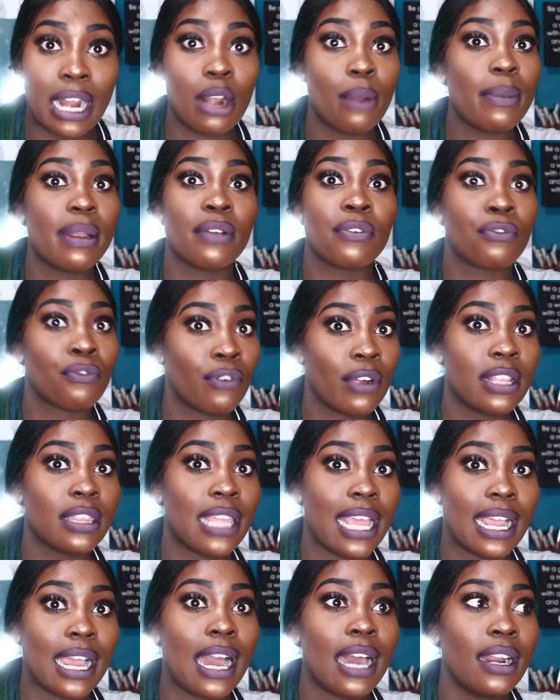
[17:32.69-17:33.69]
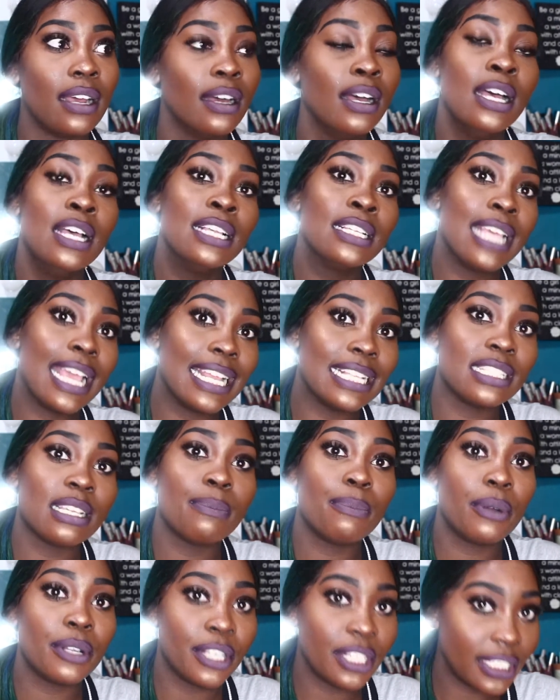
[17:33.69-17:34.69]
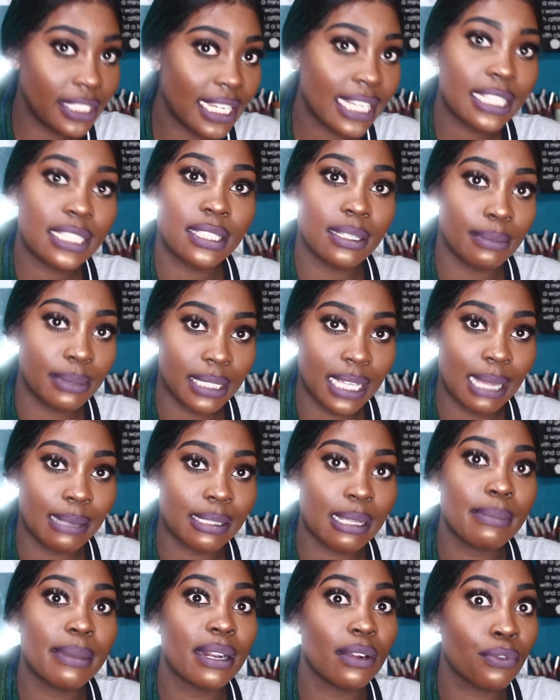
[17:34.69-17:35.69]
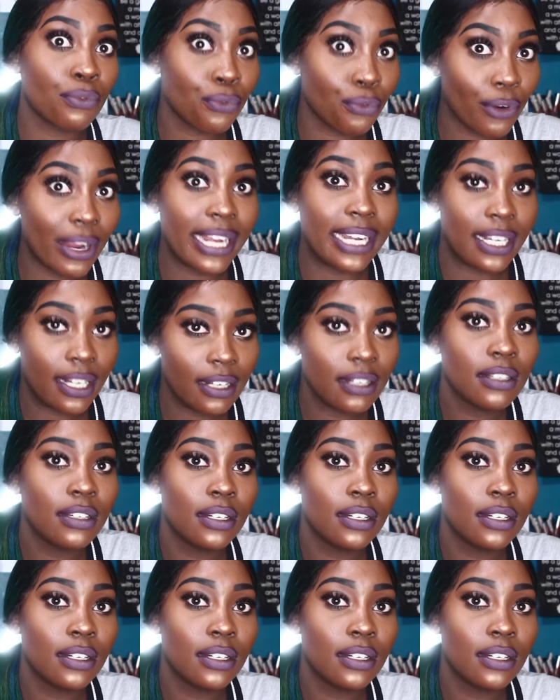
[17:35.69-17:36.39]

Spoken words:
I don't mean a friend that kind of ends up on your dick sometimes. I mean a friend.